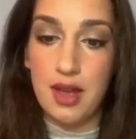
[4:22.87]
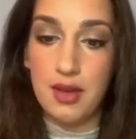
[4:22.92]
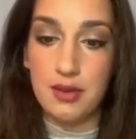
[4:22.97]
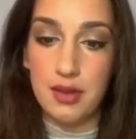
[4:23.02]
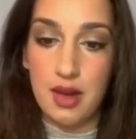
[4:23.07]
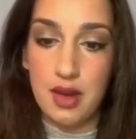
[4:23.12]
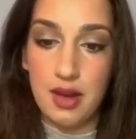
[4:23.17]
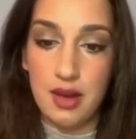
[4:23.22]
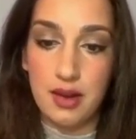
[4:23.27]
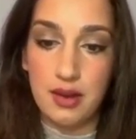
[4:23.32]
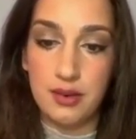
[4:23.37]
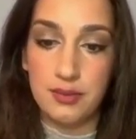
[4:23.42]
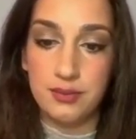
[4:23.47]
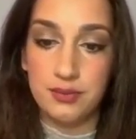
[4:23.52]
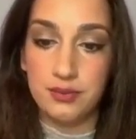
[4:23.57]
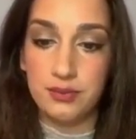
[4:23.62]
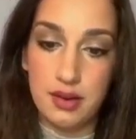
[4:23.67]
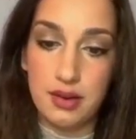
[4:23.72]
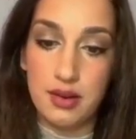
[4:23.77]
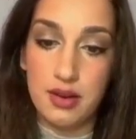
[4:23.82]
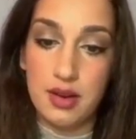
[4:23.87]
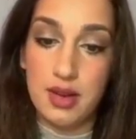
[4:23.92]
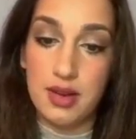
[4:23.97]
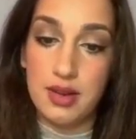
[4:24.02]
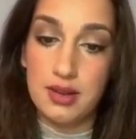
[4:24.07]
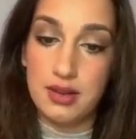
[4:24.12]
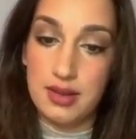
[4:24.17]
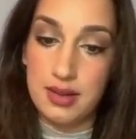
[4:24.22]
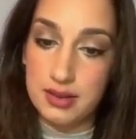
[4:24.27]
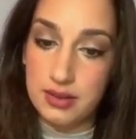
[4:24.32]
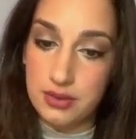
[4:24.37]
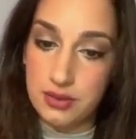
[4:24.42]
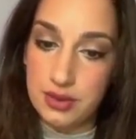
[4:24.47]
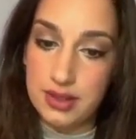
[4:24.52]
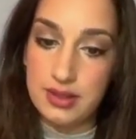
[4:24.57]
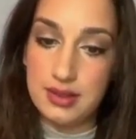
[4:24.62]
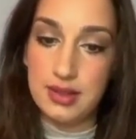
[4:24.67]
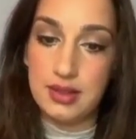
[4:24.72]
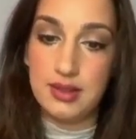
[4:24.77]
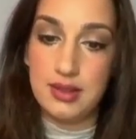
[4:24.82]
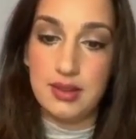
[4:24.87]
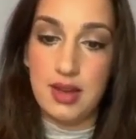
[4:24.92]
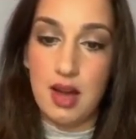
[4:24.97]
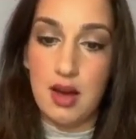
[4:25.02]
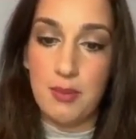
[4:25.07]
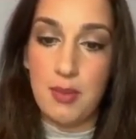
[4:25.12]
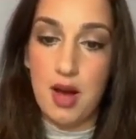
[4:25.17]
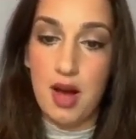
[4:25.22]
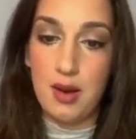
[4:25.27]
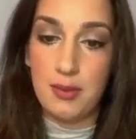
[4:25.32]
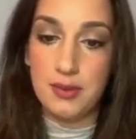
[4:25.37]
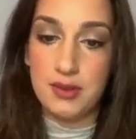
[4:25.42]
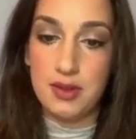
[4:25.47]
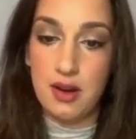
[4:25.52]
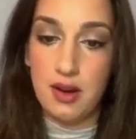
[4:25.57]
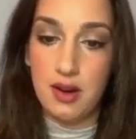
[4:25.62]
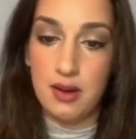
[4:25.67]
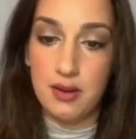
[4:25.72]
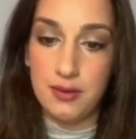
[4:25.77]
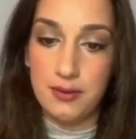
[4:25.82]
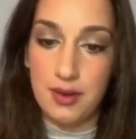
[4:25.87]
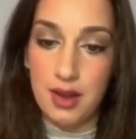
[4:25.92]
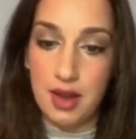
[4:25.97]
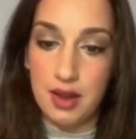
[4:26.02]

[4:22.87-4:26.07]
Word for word: and then and these three C's got popped off,